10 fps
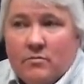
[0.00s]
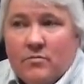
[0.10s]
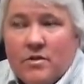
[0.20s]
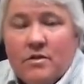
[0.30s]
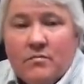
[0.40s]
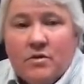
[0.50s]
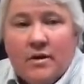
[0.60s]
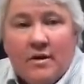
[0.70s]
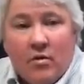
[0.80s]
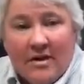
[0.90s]
seems
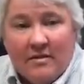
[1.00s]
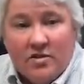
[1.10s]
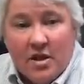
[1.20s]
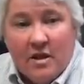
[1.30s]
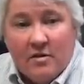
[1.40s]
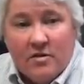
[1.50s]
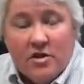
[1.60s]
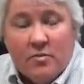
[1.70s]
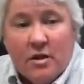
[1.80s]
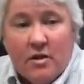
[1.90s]
like quite the
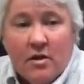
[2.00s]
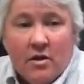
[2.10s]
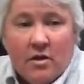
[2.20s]
challenge, but